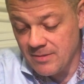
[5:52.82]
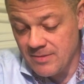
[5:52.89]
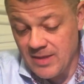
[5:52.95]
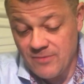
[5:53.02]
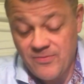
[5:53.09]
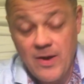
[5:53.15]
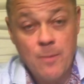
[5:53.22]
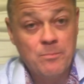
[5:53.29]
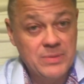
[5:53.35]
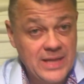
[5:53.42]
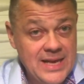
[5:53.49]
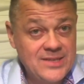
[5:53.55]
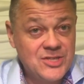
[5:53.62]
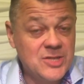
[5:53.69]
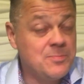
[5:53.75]
They found
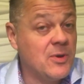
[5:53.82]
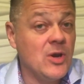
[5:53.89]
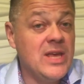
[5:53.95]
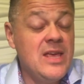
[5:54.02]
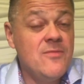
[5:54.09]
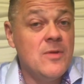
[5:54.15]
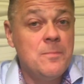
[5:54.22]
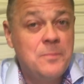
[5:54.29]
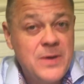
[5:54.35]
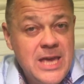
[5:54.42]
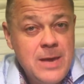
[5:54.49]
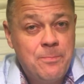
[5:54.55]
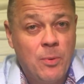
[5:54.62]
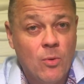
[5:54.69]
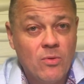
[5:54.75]
places, but even
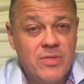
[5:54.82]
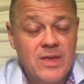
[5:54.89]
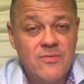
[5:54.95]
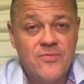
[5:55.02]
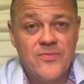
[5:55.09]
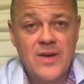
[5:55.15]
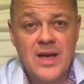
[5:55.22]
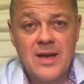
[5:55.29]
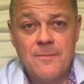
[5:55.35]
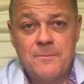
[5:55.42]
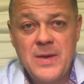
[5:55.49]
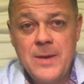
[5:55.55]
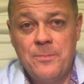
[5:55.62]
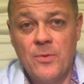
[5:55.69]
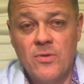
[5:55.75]
people.
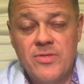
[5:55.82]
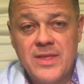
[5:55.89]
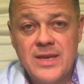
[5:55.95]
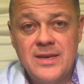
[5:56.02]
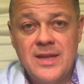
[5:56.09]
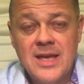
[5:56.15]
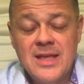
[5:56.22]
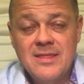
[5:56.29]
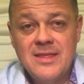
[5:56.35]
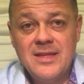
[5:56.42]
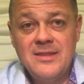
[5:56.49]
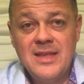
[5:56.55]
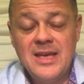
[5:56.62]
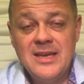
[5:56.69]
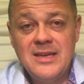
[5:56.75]
People that
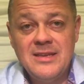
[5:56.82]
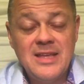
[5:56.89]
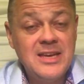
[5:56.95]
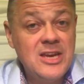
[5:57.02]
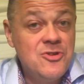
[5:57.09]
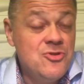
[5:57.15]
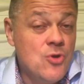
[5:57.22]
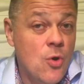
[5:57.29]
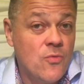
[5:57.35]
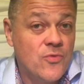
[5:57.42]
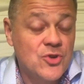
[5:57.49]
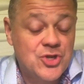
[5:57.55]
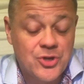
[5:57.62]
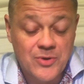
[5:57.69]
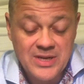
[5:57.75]
they didn't know
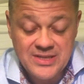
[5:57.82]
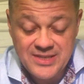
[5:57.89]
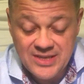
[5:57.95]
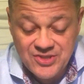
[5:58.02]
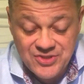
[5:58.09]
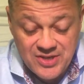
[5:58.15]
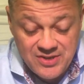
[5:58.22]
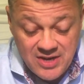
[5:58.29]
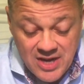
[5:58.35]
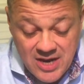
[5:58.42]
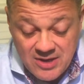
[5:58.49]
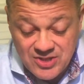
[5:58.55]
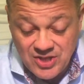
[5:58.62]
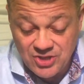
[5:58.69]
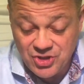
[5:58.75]
for sure existed,
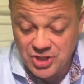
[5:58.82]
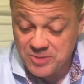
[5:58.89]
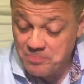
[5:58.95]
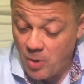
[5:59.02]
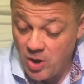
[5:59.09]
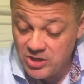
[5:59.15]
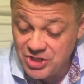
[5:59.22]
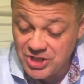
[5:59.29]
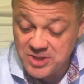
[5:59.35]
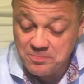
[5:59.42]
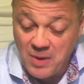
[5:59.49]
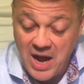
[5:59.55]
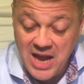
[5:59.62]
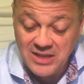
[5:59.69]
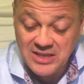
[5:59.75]
such as Pontius
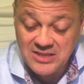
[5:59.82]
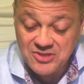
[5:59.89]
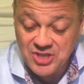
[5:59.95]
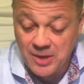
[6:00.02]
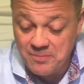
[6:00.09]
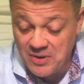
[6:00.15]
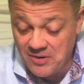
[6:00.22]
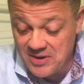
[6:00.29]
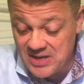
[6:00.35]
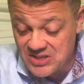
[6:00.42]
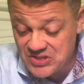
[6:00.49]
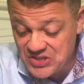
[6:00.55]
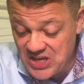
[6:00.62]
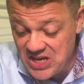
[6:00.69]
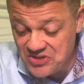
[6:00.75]
Pilate,
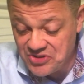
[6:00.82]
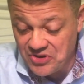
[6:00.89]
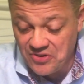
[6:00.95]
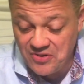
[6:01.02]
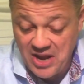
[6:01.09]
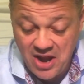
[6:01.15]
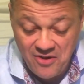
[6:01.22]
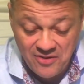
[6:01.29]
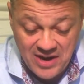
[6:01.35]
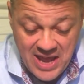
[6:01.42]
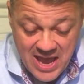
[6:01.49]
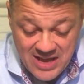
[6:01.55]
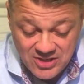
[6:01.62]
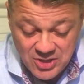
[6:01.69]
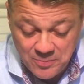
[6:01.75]
Tiberius Caesar, Herod
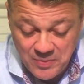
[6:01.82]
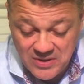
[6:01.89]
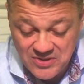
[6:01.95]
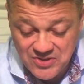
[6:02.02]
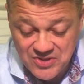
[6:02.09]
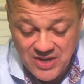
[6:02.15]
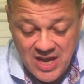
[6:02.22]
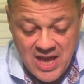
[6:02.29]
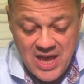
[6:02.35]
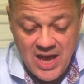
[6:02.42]
Antipas.